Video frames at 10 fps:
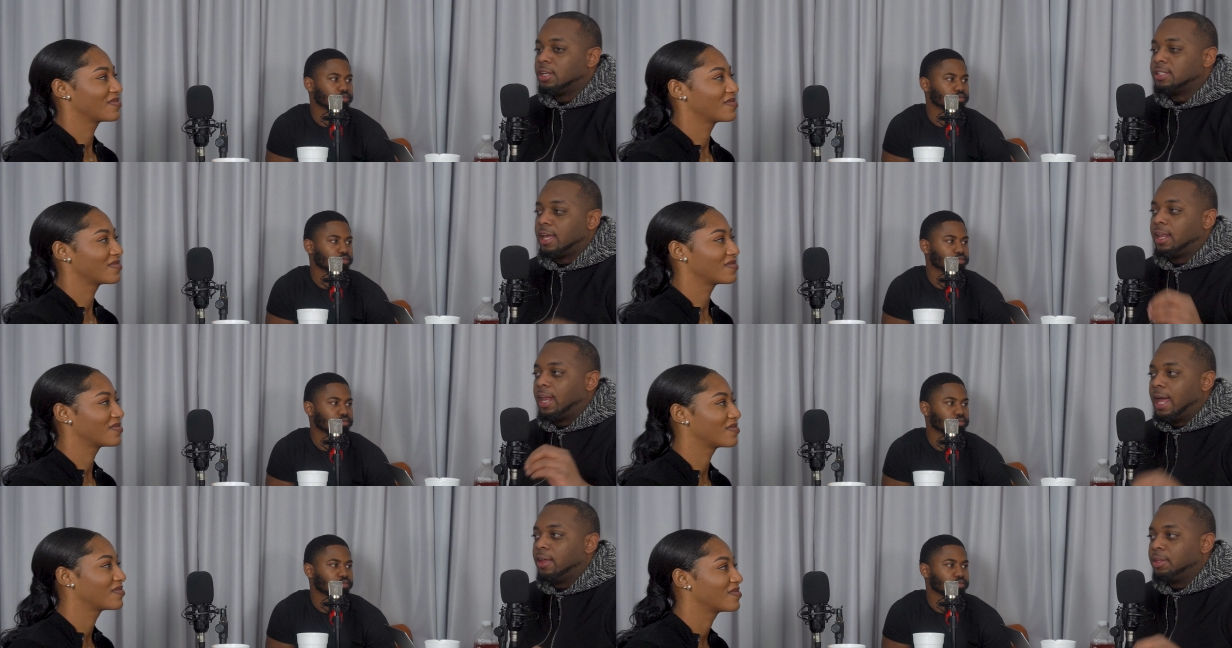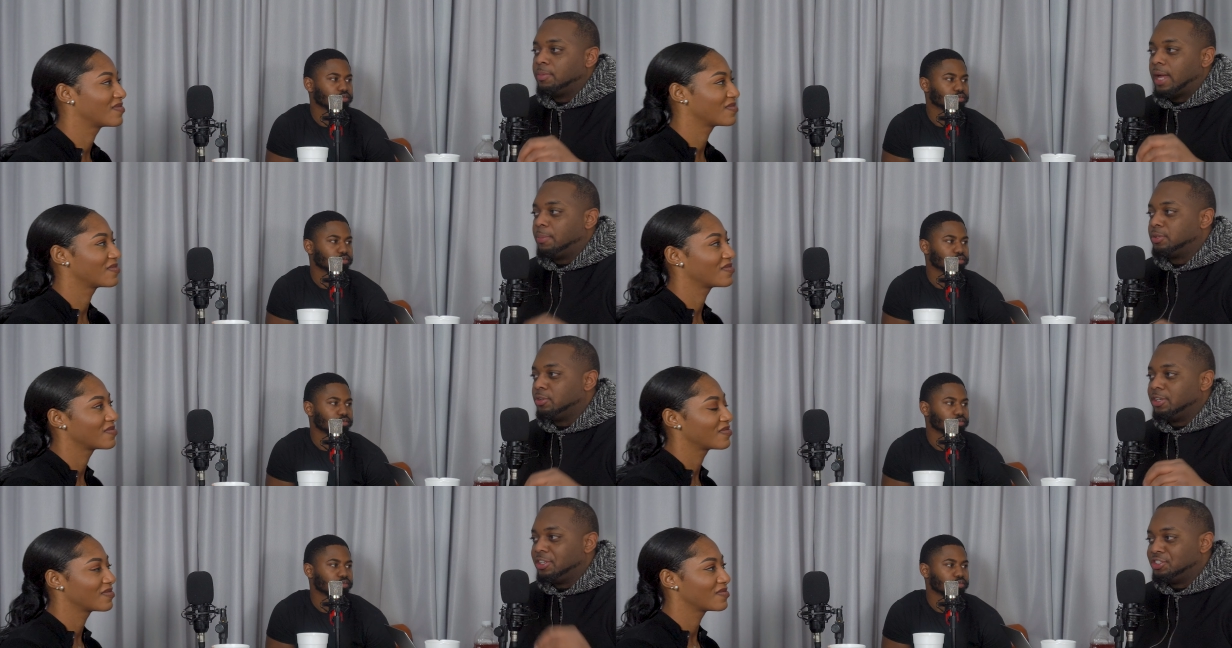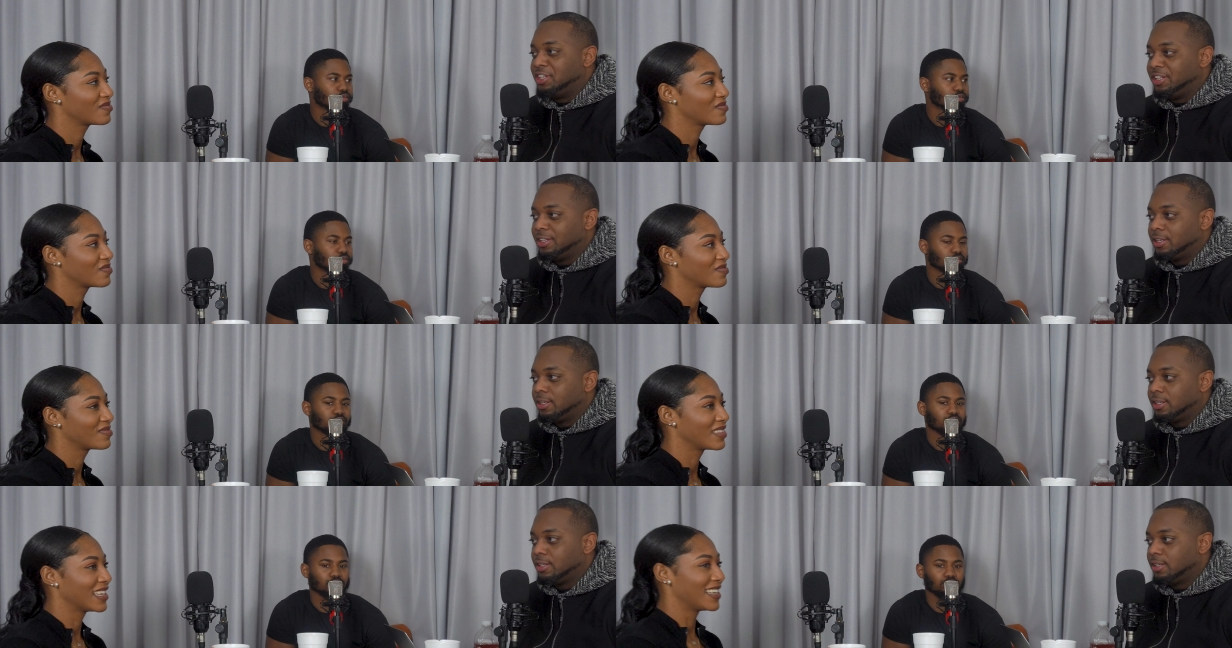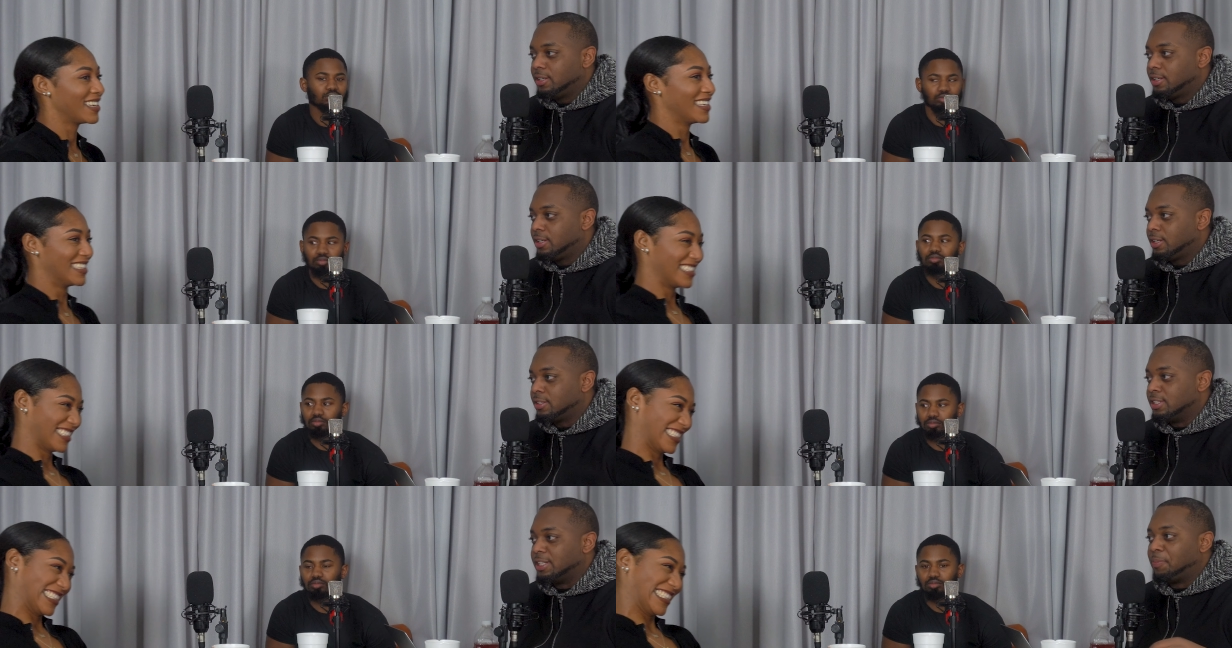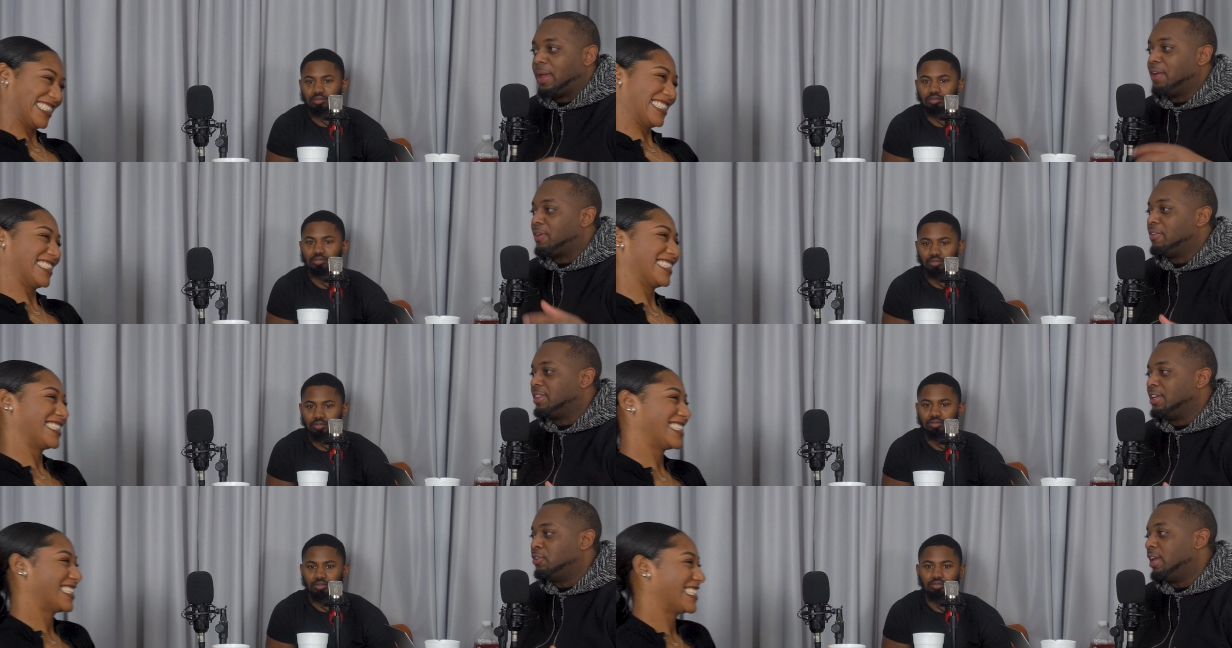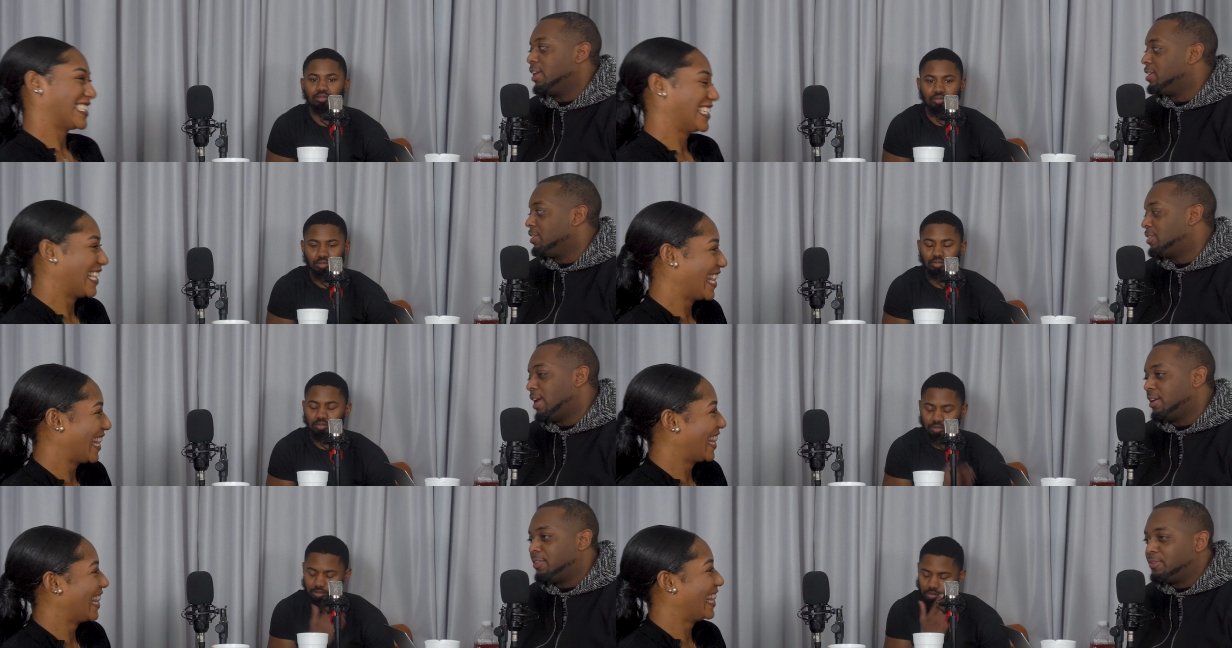Speaker 1: does that allow them the opportunity to cheat? Since they're paying for everything, do they get to kind